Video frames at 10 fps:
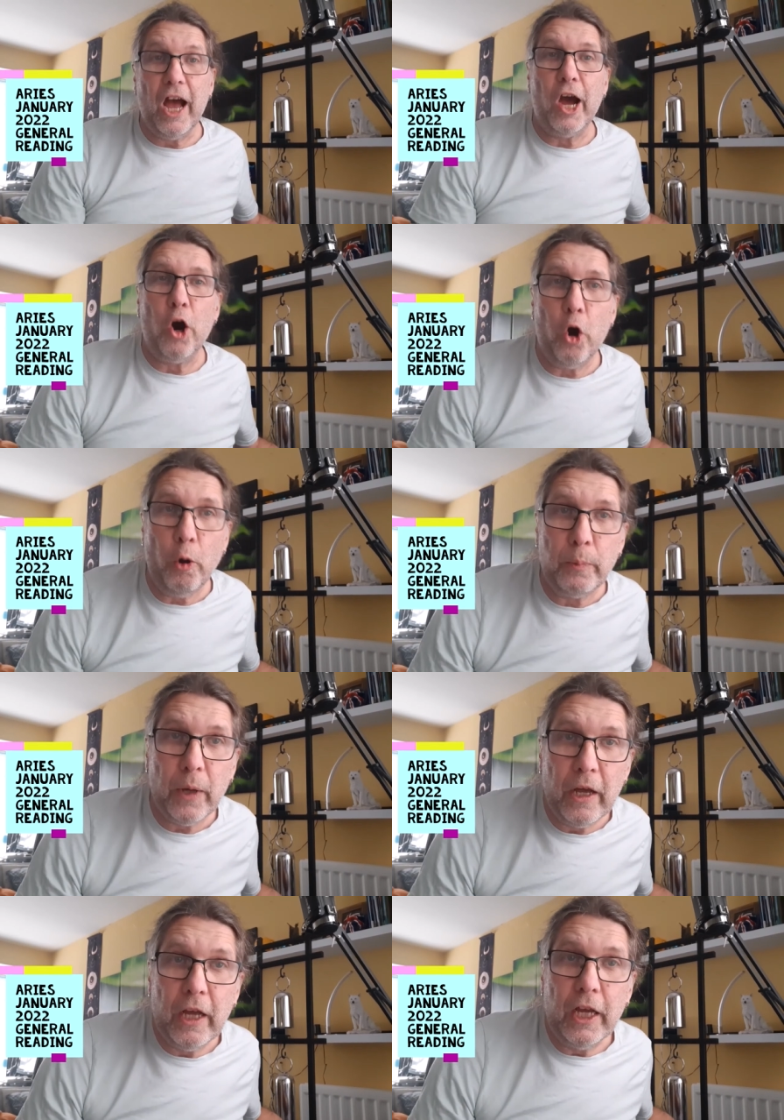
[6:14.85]
Hope
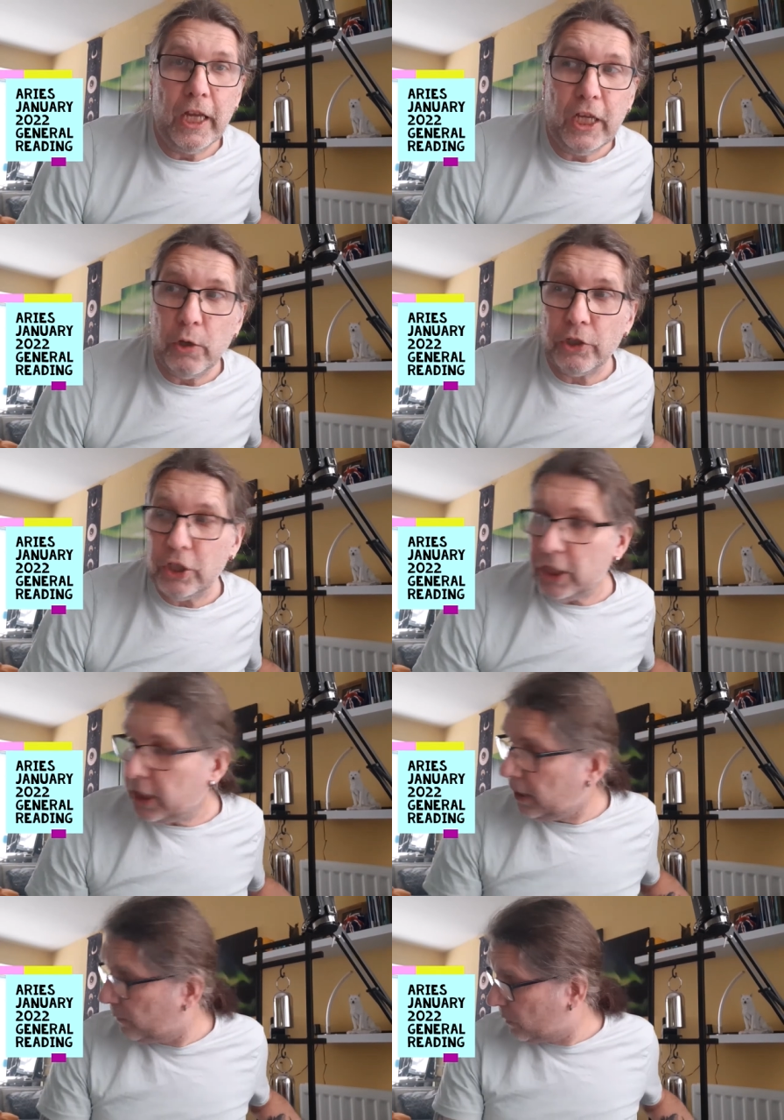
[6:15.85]
he or
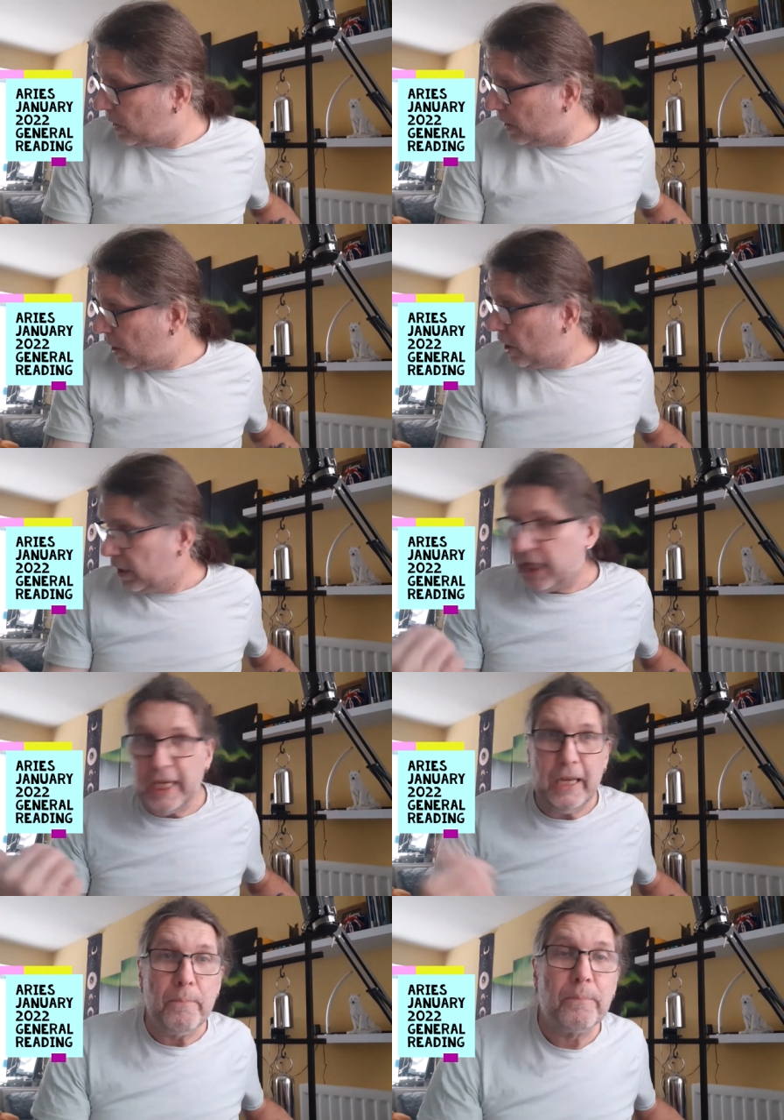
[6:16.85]
she
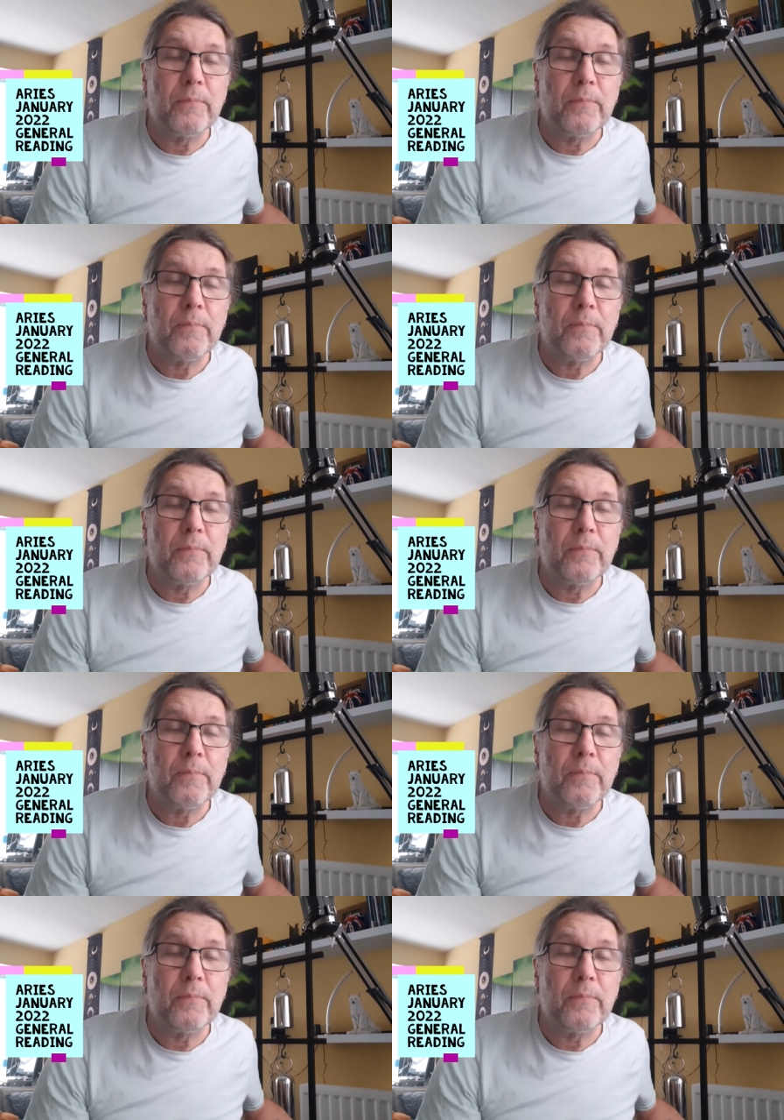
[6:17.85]
he